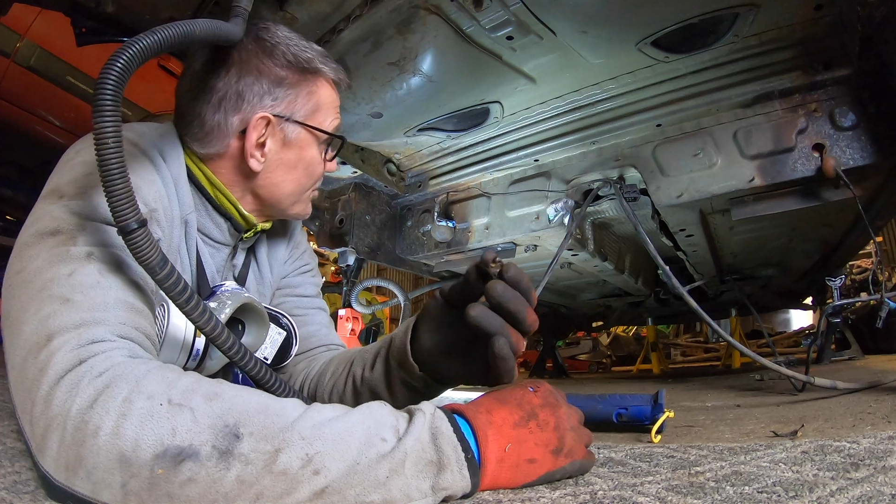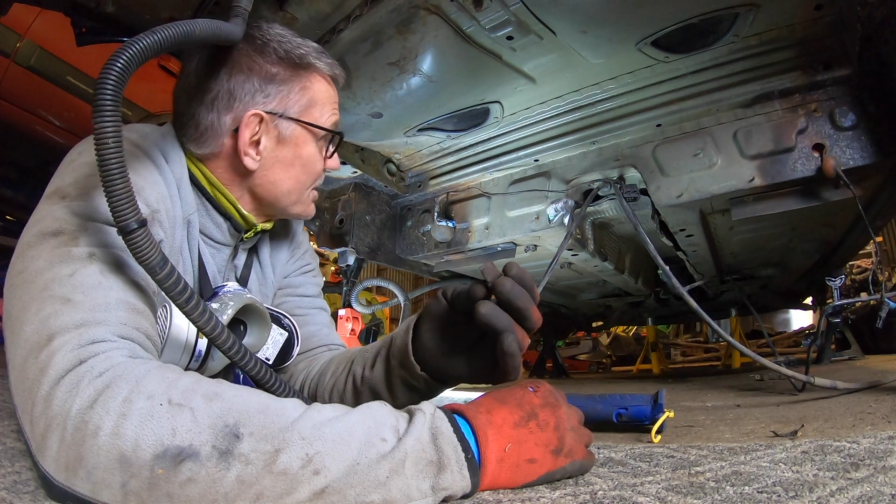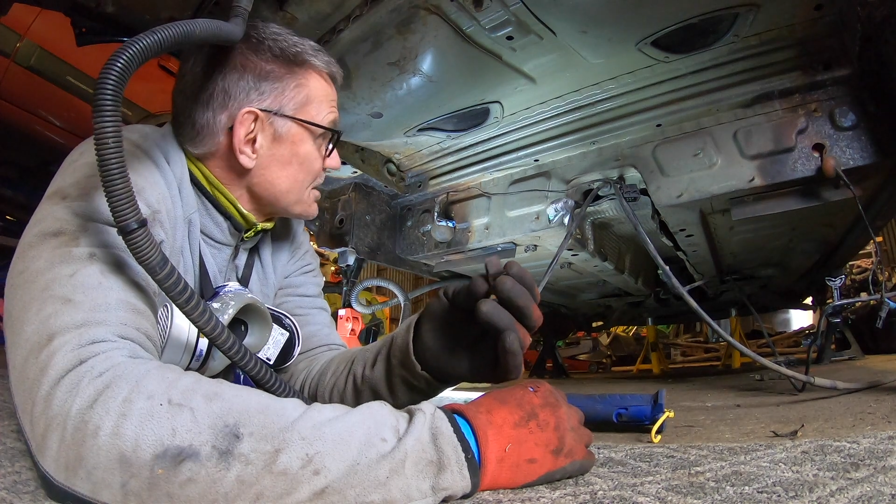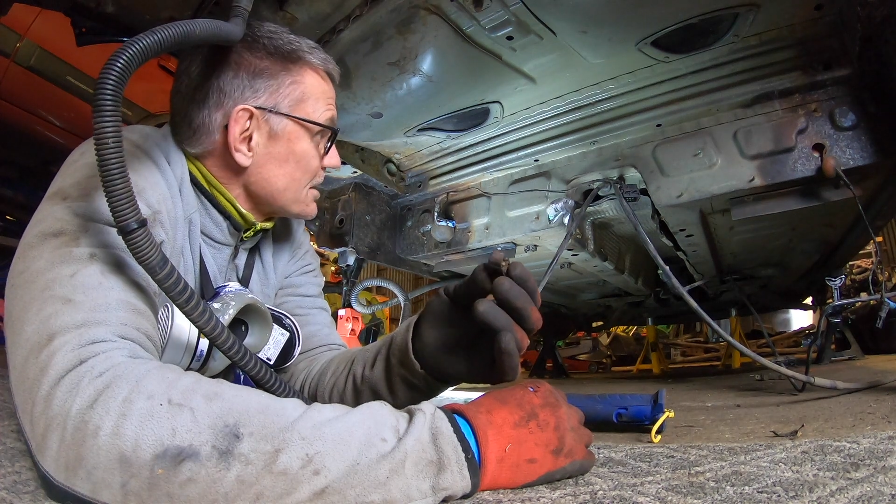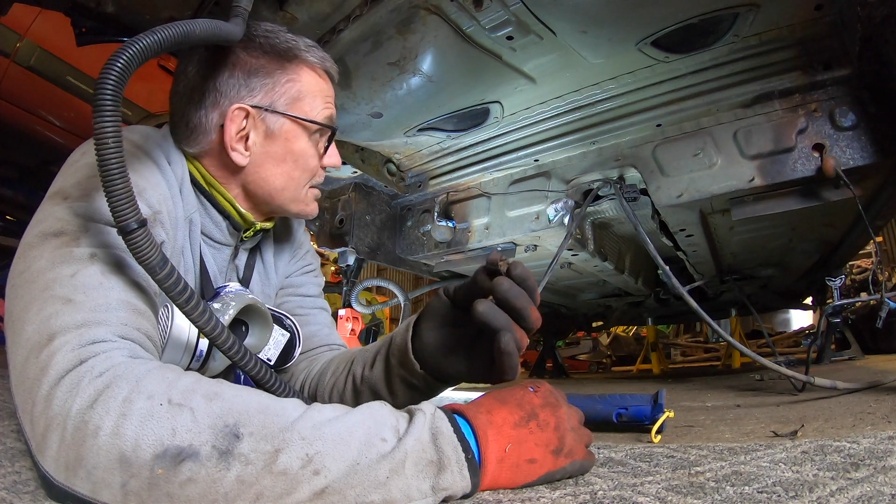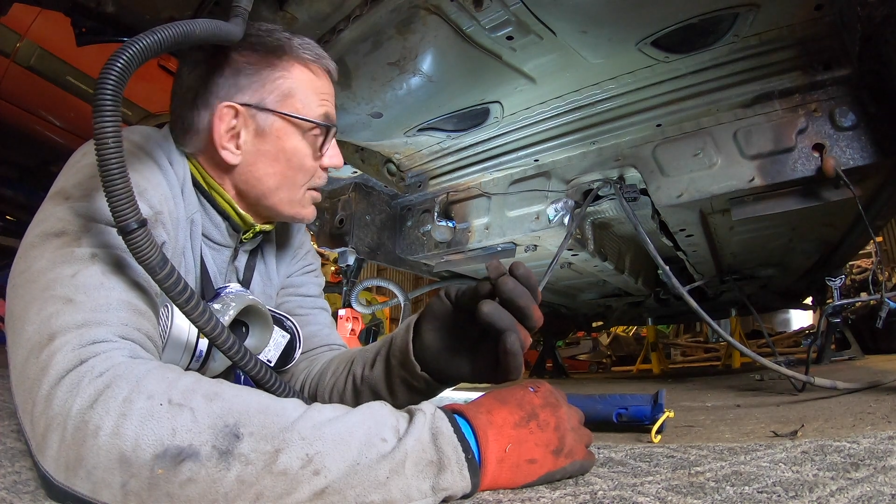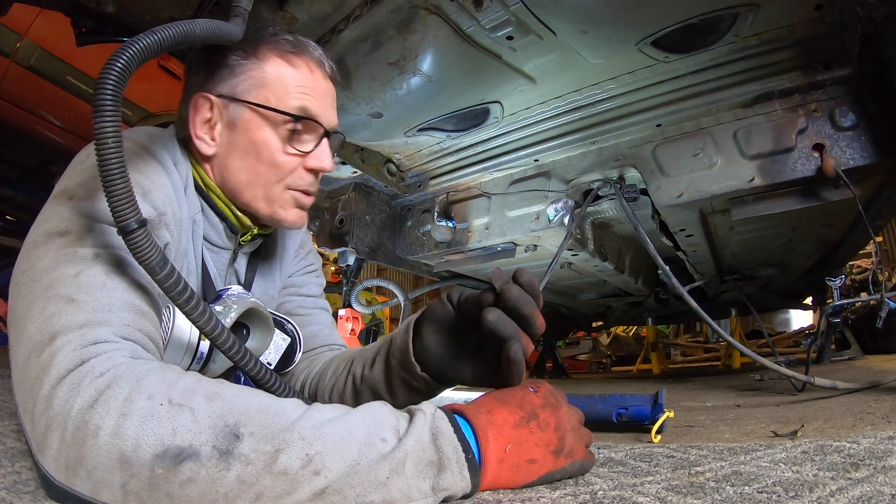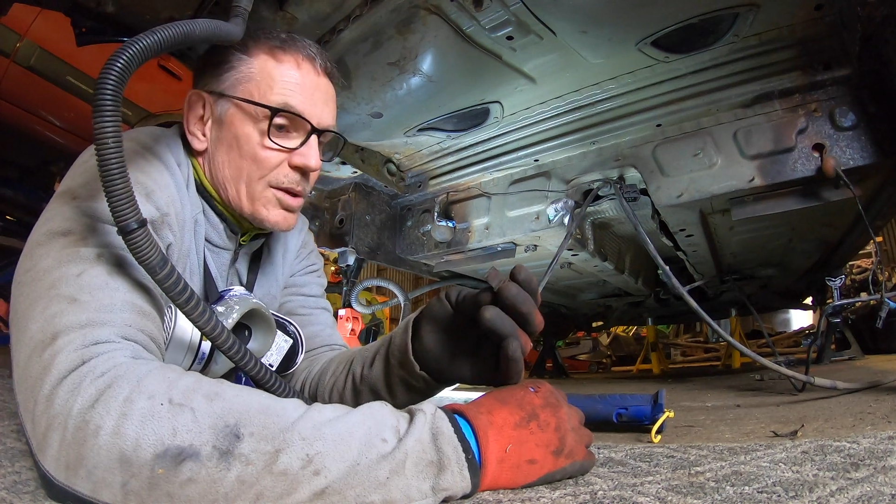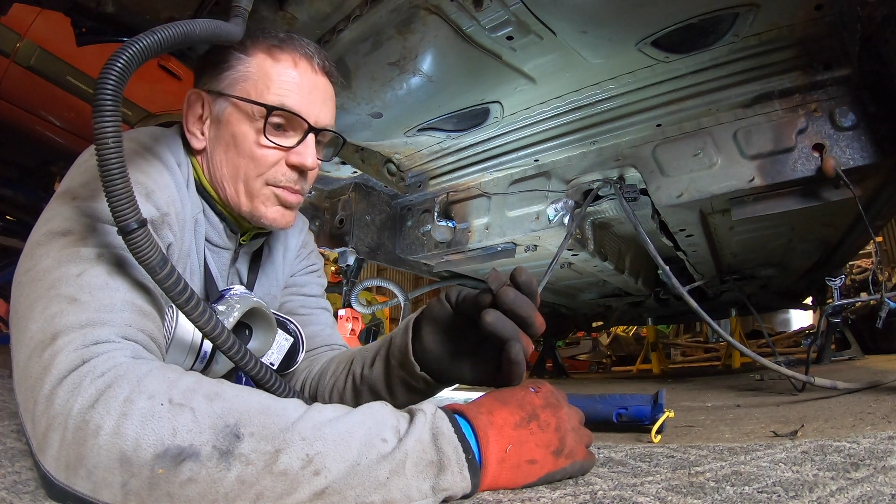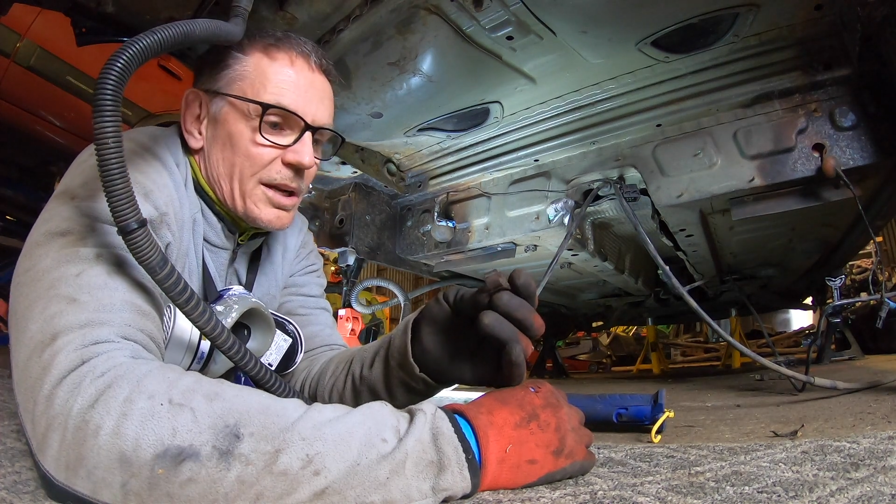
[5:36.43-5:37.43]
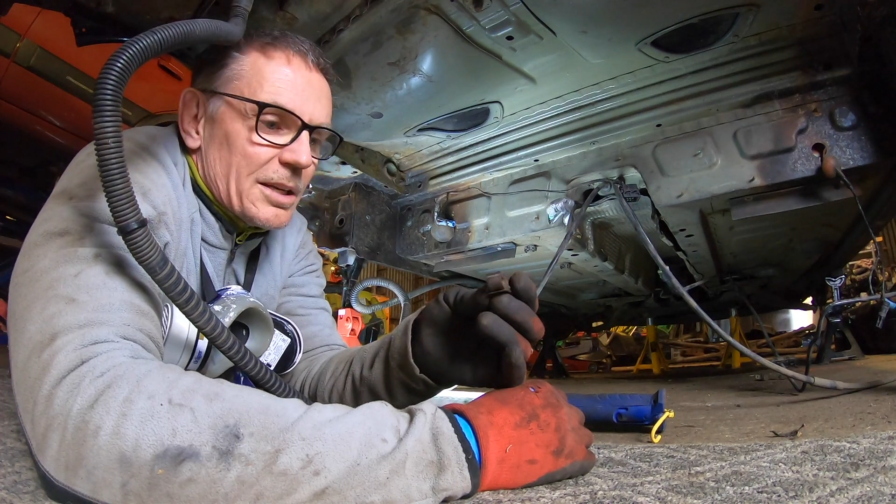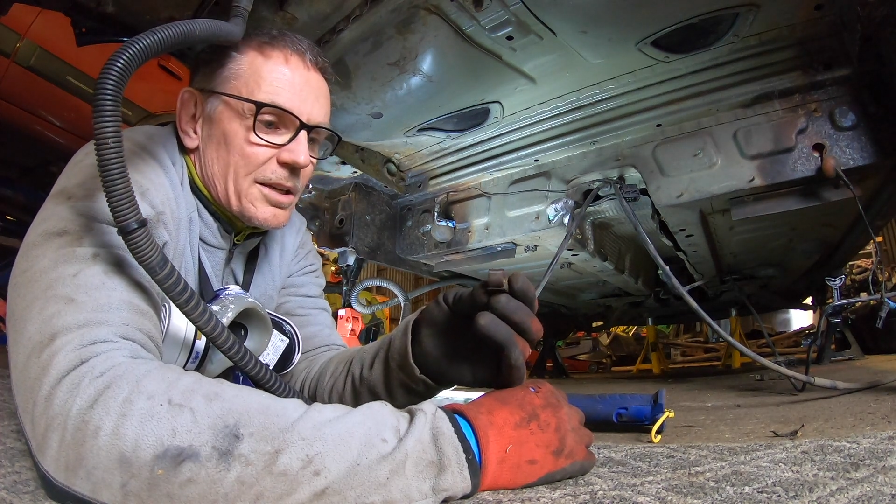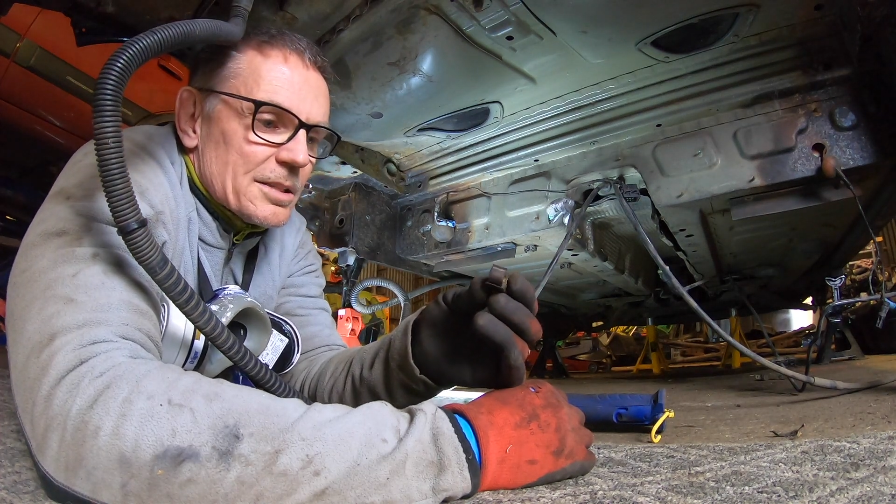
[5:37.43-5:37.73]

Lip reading: it's just holding a brake line.